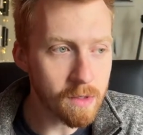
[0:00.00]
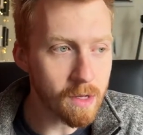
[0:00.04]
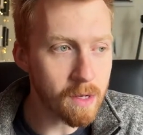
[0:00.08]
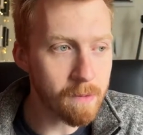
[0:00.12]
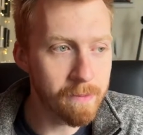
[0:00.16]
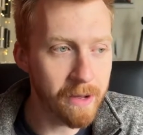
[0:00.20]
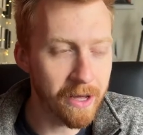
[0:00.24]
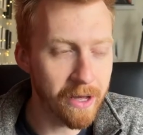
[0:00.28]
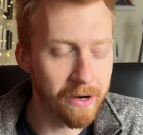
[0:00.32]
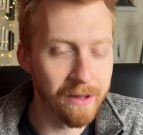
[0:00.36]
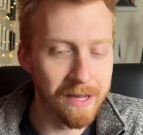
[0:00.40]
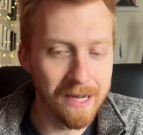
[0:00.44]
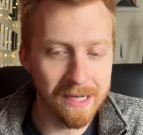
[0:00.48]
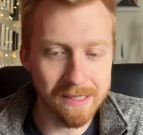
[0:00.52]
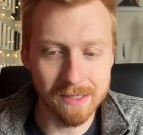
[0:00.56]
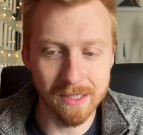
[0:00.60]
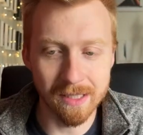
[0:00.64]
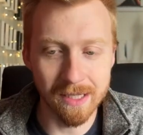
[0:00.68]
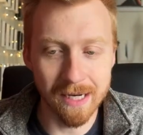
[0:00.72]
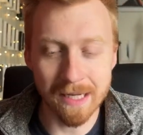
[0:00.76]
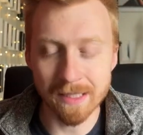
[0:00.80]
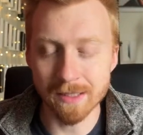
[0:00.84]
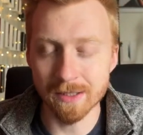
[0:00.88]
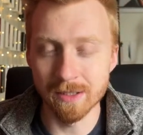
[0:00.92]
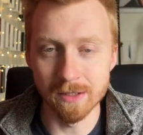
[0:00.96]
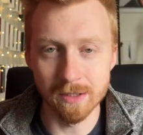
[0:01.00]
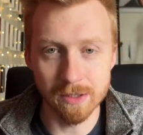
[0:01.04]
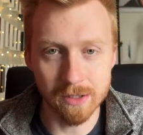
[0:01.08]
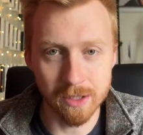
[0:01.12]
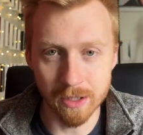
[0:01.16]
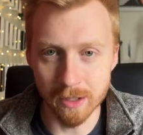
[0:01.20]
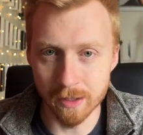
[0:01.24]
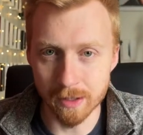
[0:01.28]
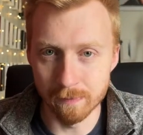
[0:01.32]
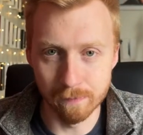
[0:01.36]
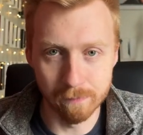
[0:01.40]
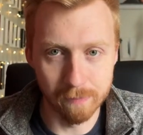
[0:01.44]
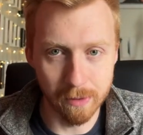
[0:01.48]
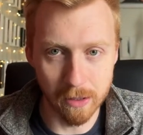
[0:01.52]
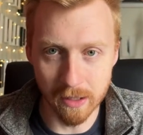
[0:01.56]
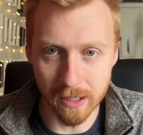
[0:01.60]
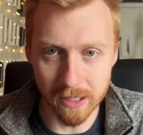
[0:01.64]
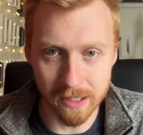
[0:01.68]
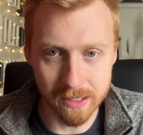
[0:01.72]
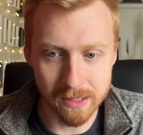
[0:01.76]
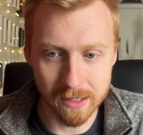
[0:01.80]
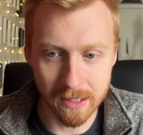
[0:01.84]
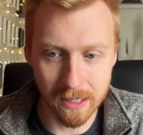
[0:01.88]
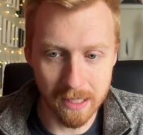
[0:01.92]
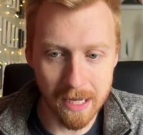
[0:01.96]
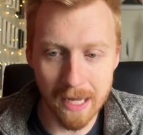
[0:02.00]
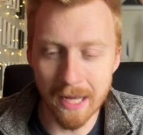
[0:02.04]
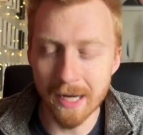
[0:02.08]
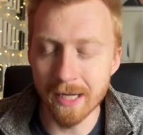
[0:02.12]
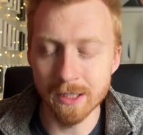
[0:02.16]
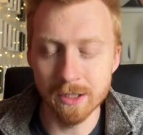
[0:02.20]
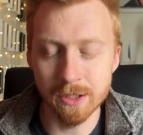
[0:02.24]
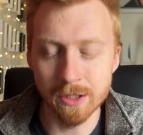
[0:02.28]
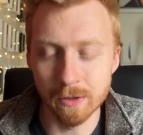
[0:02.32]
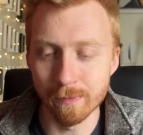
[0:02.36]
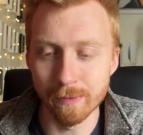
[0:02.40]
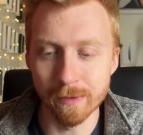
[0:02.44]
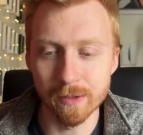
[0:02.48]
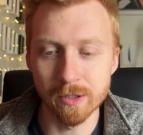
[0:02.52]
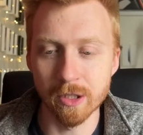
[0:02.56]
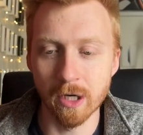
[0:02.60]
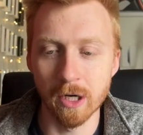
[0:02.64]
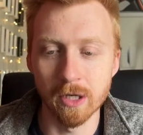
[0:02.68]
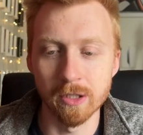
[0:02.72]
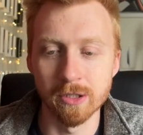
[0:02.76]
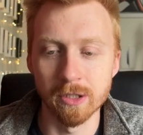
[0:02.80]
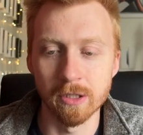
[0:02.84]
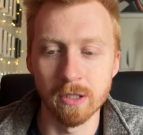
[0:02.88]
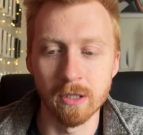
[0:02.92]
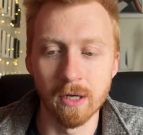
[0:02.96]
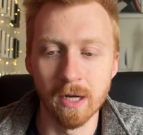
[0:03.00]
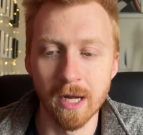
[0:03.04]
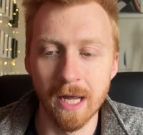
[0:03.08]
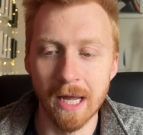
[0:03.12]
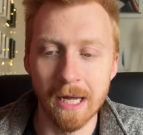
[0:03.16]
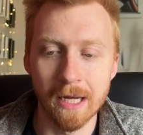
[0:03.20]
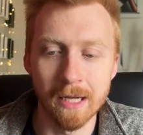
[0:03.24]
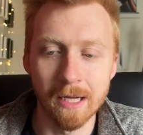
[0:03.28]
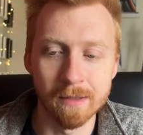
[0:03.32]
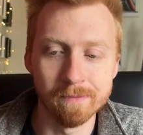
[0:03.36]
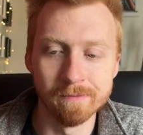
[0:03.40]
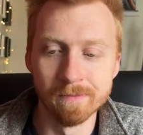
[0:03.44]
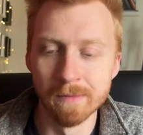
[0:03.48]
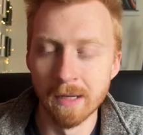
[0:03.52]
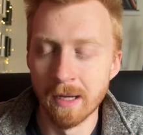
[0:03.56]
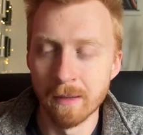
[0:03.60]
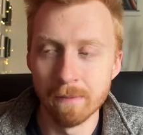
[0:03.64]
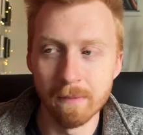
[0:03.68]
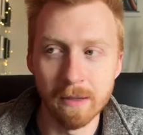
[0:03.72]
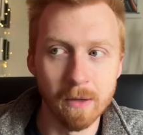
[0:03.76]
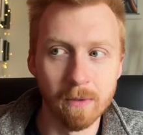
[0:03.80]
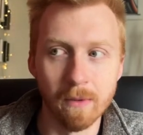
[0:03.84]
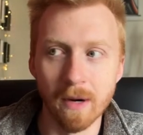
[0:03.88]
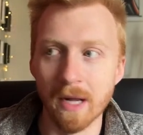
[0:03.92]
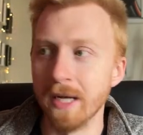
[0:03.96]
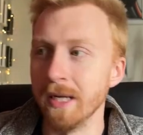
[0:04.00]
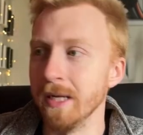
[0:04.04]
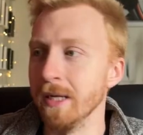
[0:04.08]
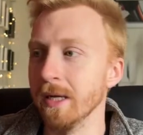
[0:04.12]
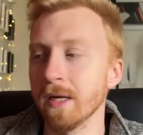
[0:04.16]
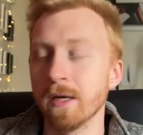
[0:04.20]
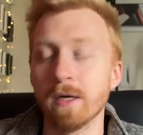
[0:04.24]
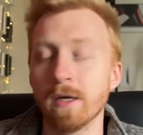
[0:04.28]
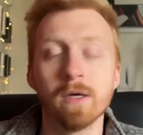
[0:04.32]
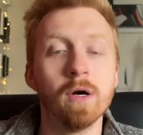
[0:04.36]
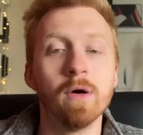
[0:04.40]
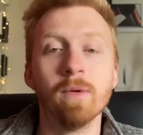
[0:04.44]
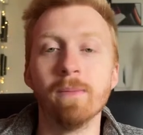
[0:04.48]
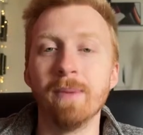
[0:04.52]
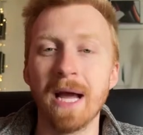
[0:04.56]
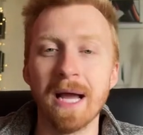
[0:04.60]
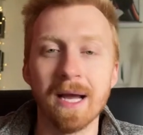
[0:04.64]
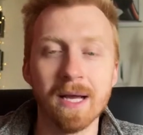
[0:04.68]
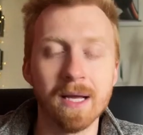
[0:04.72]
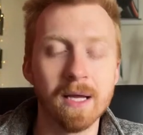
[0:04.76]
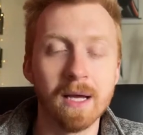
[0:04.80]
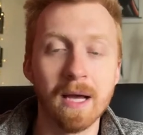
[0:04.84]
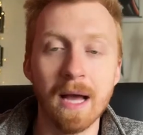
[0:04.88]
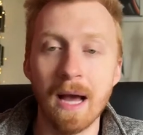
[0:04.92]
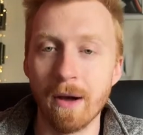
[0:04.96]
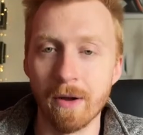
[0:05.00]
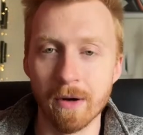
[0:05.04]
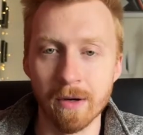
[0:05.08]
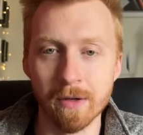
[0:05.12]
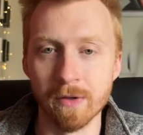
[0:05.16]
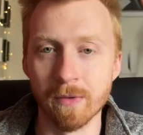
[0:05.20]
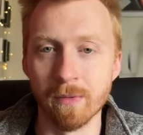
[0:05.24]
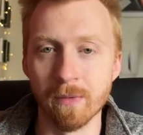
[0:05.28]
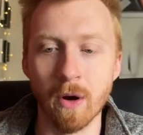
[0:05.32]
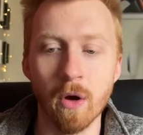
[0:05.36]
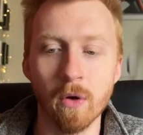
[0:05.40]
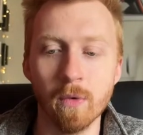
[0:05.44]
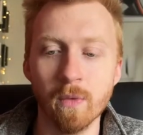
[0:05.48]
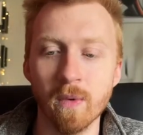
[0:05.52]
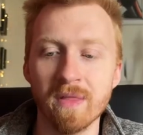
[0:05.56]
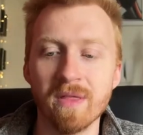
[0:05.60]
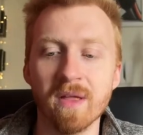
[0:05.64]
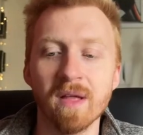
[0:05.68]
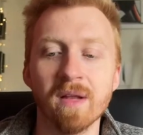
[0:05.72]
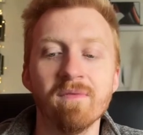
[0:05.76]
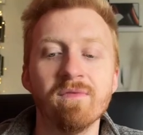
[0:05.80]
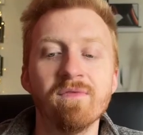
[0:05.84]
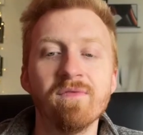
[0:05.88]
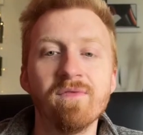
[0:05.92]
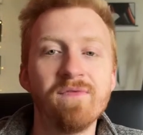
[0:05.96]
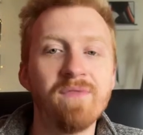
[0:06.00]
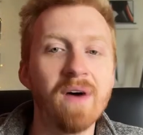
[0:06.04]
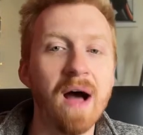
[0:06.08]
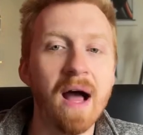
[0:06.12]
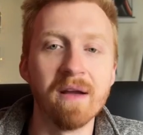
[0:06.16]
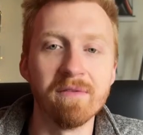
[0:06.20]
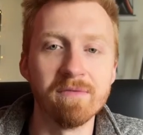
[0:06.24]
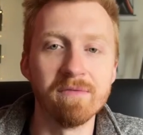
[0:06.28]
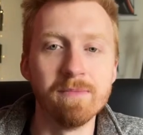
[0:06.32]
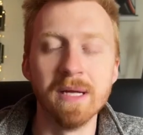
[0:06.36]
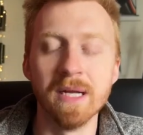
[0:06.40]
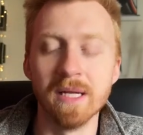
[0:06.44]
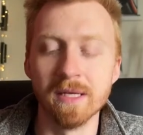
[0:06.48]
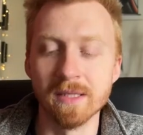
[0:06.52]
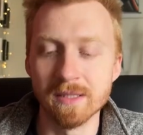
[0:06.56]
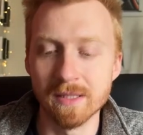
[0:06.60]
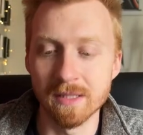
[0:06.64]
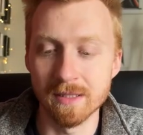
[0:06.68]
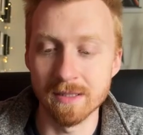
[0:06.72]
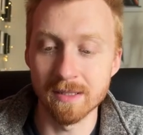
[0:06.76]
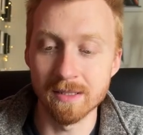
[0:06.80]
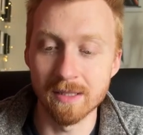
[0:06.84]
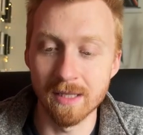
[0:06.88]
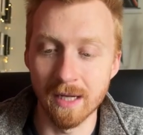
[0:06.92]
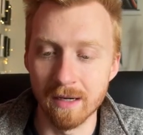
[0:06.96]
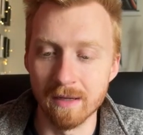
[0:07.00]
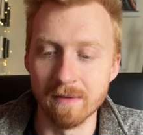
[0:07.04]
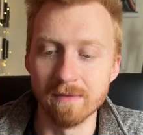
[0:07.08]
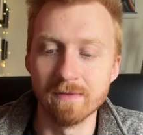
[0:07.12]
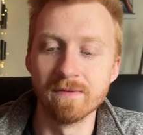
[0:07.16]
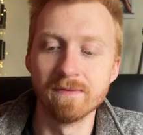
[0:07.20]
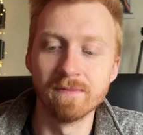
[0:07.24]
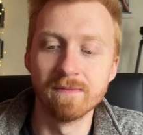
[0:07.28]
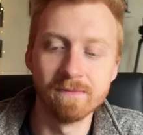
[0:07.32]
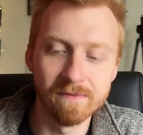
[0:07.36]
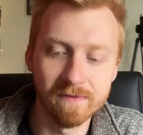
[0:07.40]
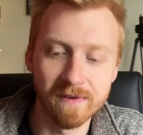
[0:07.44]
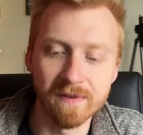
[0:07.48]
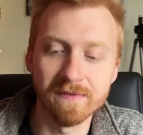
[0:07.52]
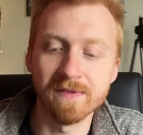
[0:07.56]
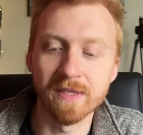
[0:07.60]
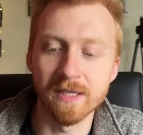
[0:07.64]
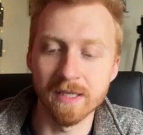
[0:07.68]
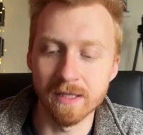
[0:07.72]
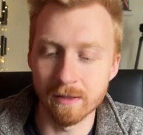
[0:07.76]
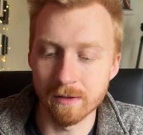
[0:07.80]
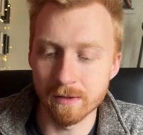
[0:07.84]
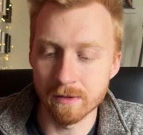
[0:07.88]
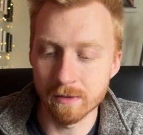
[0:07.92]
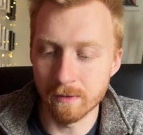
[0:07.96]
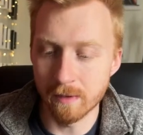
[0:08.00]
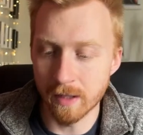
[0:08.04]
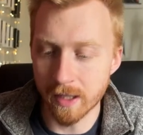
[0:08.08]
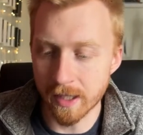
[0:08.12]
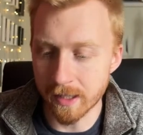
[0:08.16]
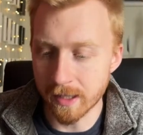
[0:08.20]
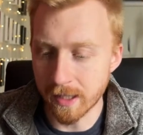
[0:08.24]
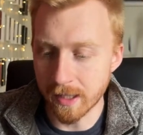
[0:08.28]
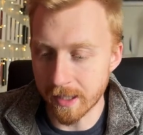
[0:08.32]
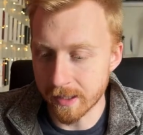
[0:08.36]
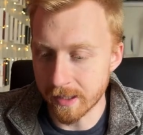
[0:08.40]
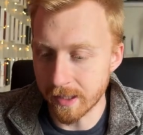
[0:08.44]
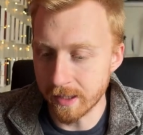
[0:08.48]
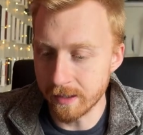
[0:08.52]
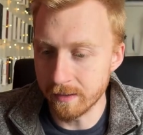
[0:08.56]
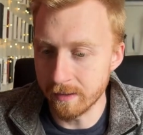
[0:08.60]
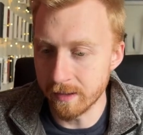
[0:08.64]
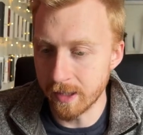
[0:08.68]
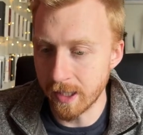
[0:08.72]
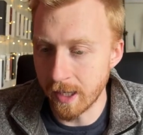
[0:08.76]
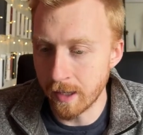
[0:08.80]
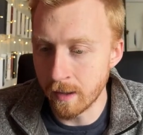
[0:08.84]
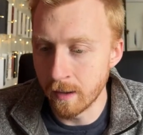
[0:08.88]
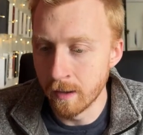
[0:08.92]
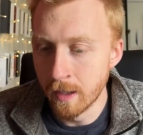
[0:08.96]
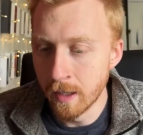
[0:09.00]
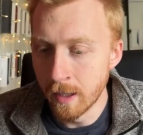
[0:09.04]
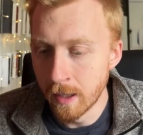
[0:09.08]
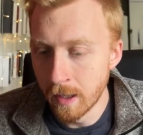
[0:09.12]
Model S and X's could pull into any supercharger and be ready to go back out on the road within 5 minutes instead of 15 or 20 like they do now.